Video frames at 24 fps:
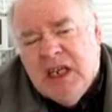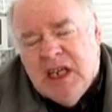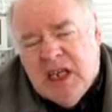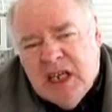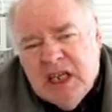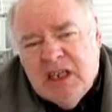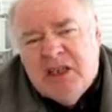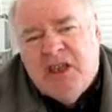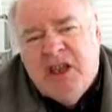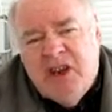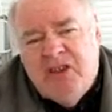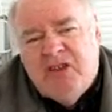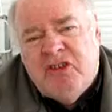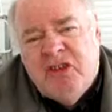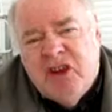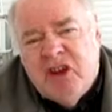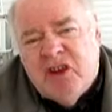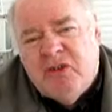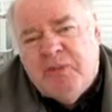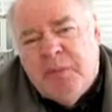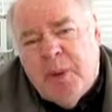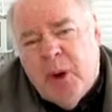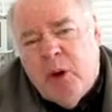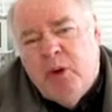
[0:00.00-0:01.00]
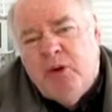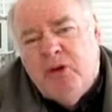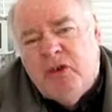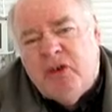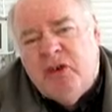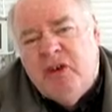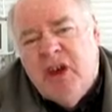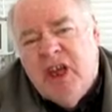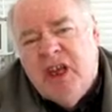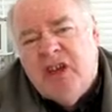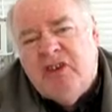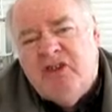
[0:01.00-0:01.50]
indecent
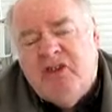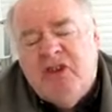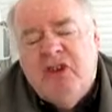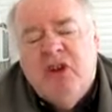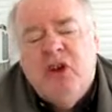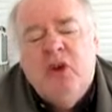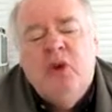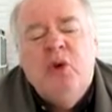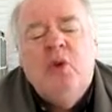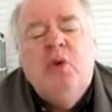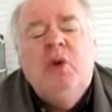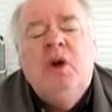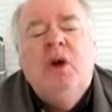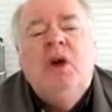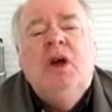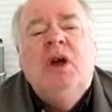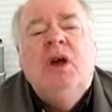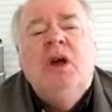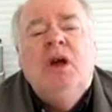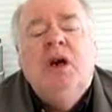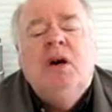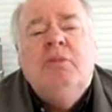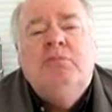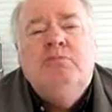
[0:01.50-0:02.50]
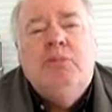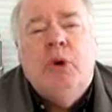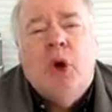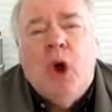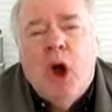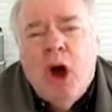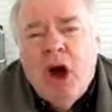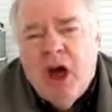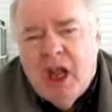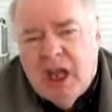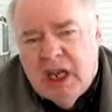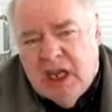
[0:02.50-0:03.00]
exposure is to
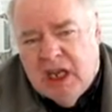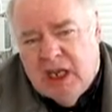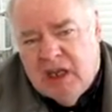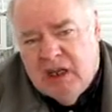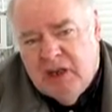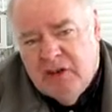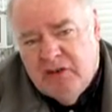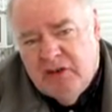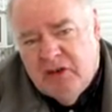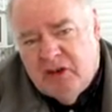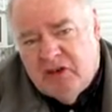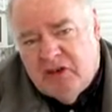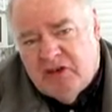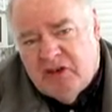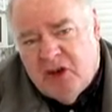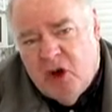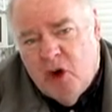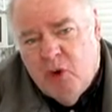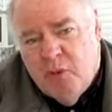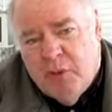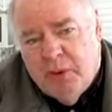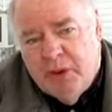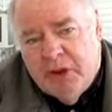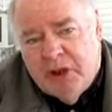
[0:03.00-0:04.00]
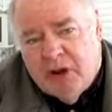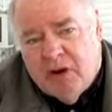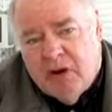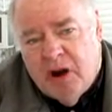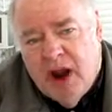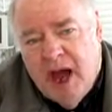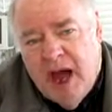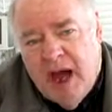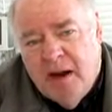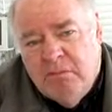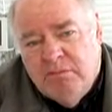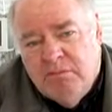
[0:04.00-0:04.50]
broaden the scope of the
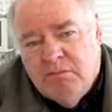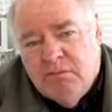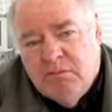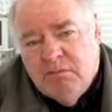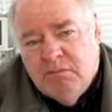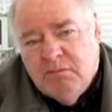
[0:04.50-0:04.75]
crime